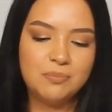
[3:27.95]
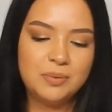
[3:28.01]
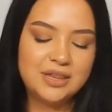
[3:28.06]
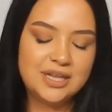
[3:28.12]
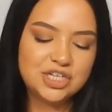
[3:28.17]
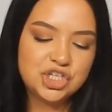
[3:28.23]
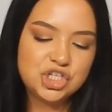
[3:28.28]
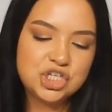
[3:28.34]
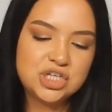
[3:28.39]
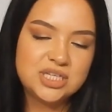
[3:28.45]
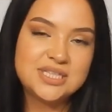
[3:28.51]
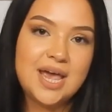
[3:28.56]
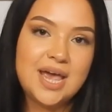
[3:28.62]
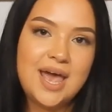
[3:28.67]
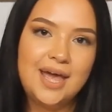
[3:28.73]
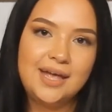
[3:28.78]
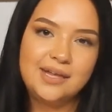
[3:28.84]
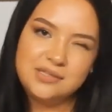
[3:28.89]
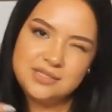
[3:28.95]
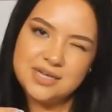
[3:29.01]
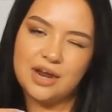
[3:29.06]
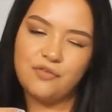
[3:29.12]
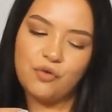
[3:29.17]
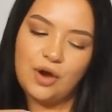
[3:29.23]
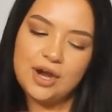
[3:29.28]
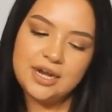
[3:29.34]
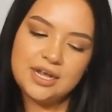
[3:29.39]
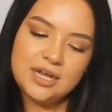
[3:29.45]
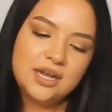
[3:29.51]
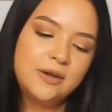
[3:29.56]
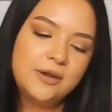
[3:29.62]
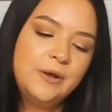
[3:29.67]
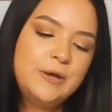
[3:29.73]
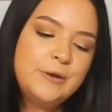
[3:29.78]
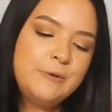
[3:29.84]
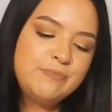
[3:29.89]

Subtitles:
But let's just dive right in.